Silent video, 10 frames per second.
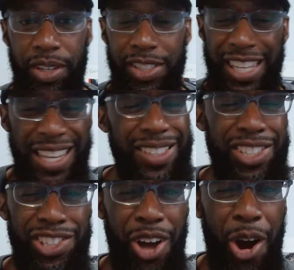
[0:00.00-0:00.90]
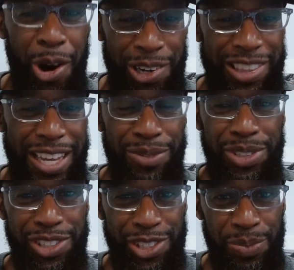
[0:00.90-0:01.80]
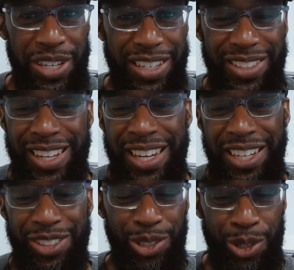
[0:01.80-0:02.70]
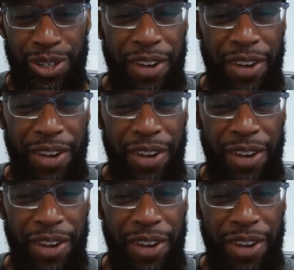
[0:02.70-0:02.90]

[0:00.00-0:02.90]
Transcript: Because English is a hard language to speak and to learn.